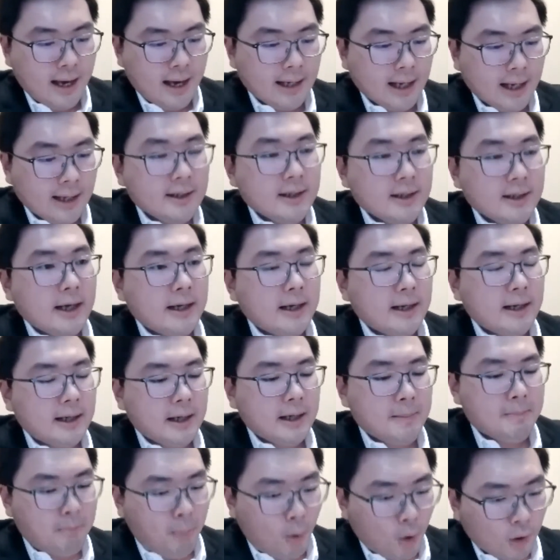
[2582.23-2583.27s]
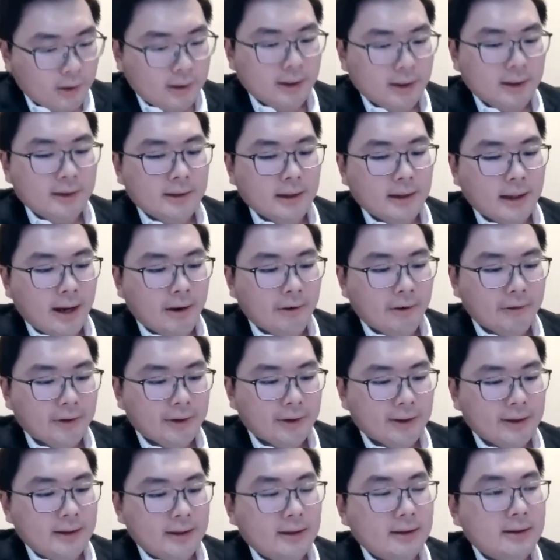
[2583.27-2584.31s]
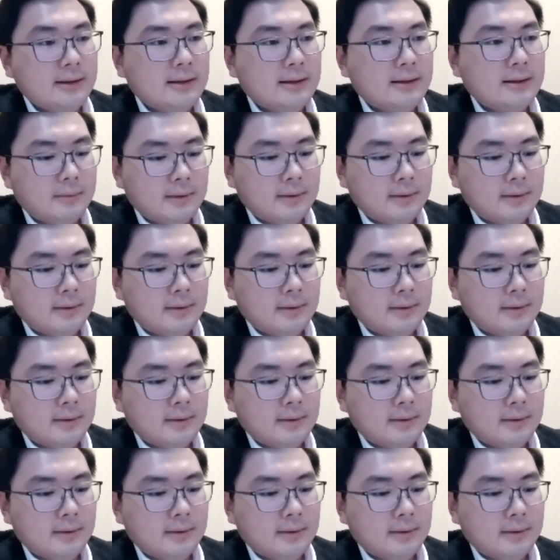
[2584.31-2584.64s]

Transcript: Another important area